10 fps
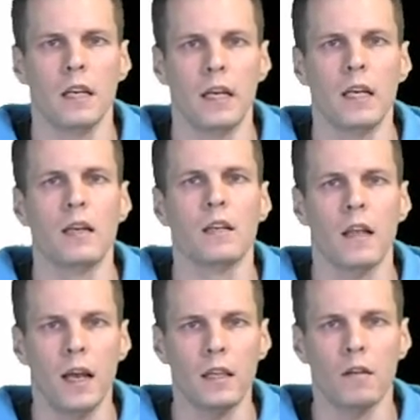in
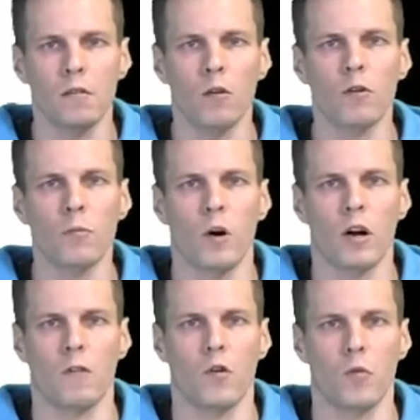the latent growth
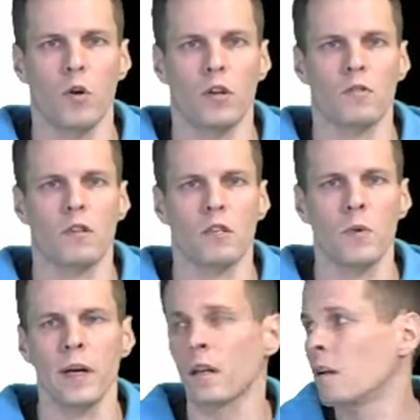model formulation as
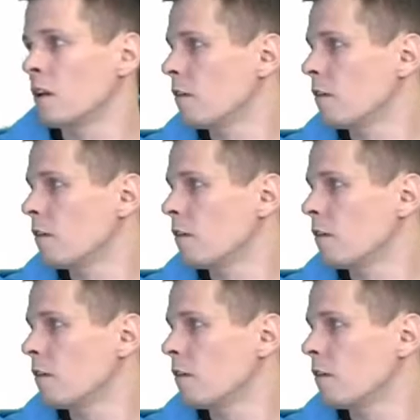well.